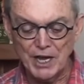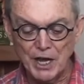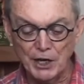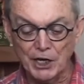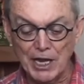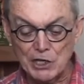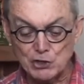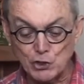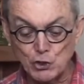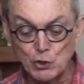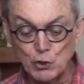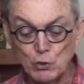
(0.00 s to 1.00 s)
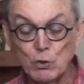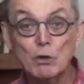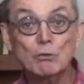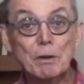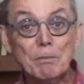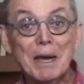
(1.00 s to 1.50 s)
unless you
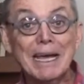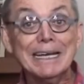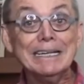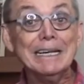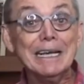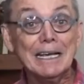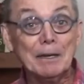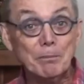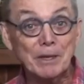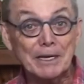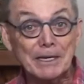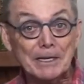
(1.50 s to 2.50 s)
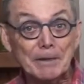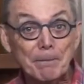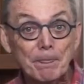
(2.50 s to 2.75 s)
remain in me."